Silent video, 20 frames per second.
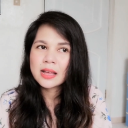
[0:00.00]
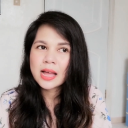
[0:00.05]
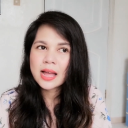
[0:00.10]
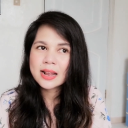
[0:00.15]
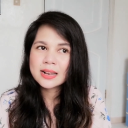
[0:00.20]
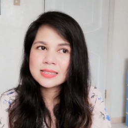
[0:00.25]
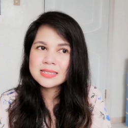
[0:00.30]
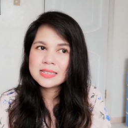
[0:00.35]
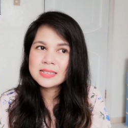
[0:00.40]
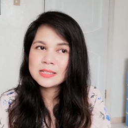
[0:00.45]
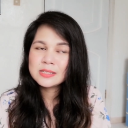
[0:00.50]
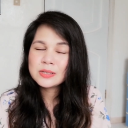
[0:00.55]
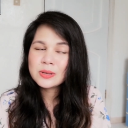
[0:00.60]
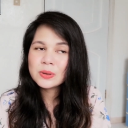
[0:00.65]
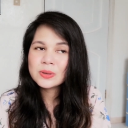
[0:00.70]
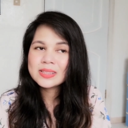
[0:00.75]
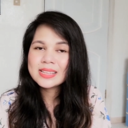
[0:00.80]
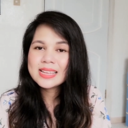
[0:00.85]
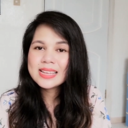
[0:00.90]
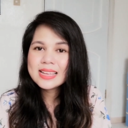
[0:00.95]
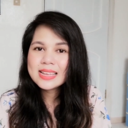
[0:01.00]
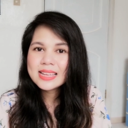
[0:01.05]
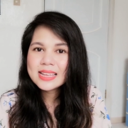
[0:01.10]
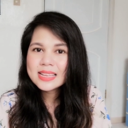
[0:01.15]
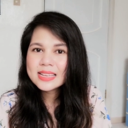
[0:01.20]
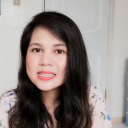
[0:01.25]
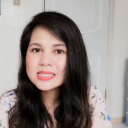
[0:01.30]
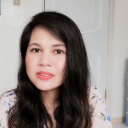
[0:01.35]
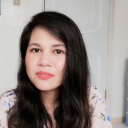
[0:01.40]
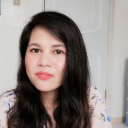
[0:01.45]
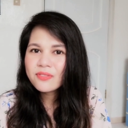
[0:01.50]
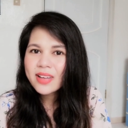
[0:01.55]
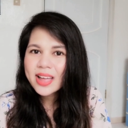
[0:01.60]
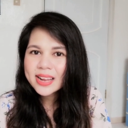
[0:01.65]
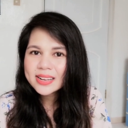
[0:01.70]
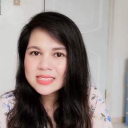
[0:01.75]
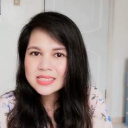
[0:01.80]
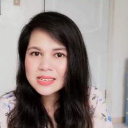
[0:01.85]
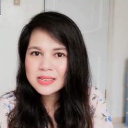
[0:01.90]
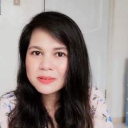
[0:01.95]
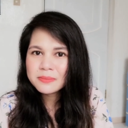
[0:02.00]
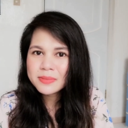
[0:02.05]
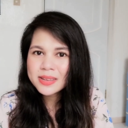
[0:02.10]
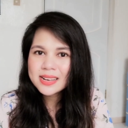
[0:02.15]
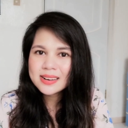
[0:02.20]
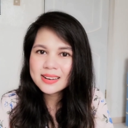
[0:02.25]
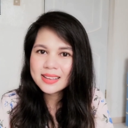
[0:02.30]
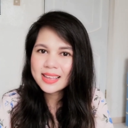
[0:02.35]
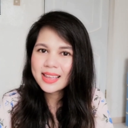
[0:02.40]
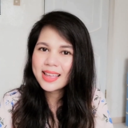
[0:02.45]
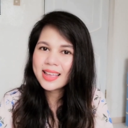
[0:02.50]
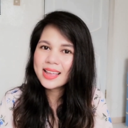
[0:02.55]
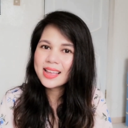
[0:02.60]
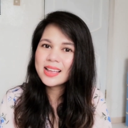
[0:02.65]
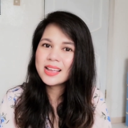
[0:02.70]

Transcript: Antidote is vitamin K.